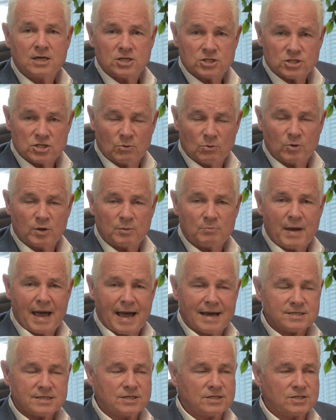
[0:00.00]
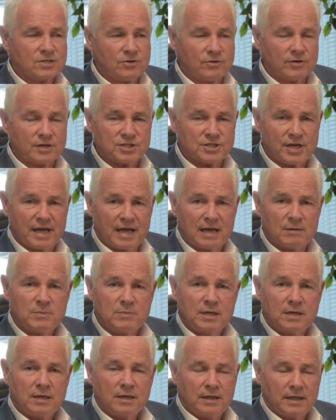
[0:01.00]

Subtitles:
someone passes their exam,